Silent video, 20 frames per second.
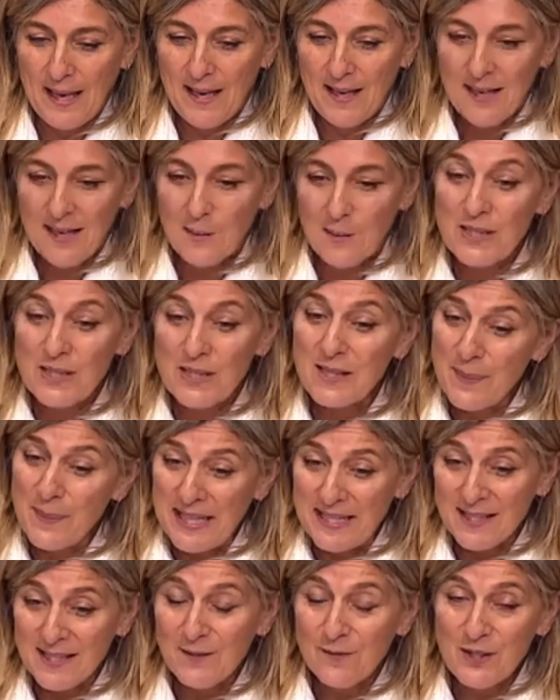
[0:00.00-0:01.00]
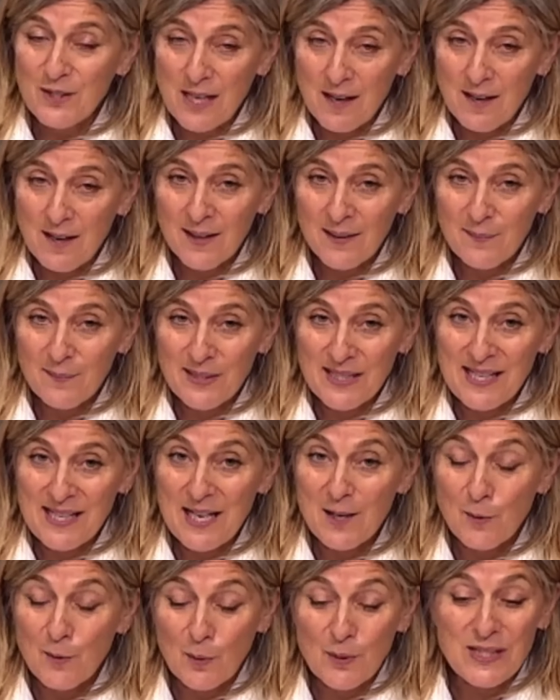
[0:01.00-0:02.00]
It was the best of times,
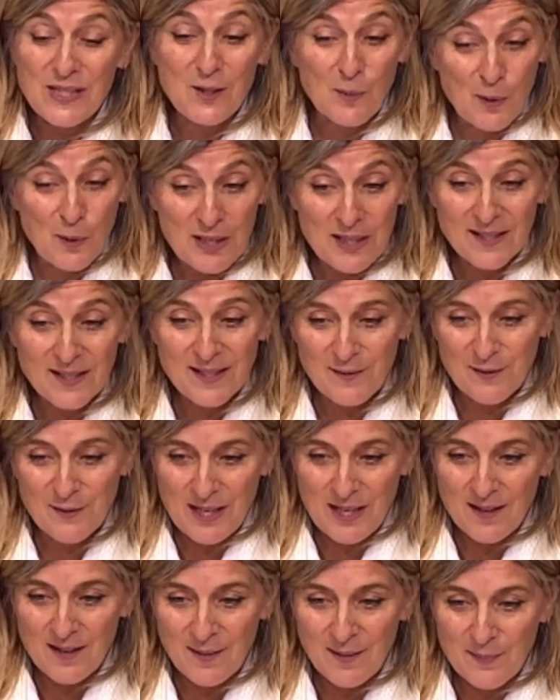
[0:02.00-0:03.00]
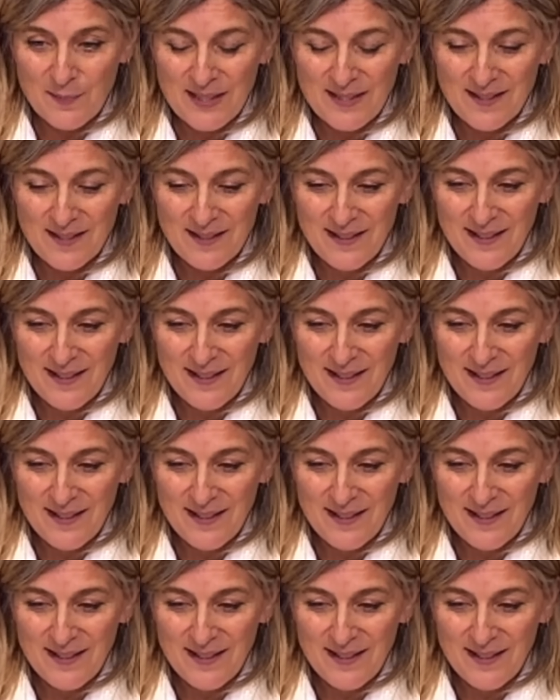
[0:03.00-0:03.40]
it was the worst of times.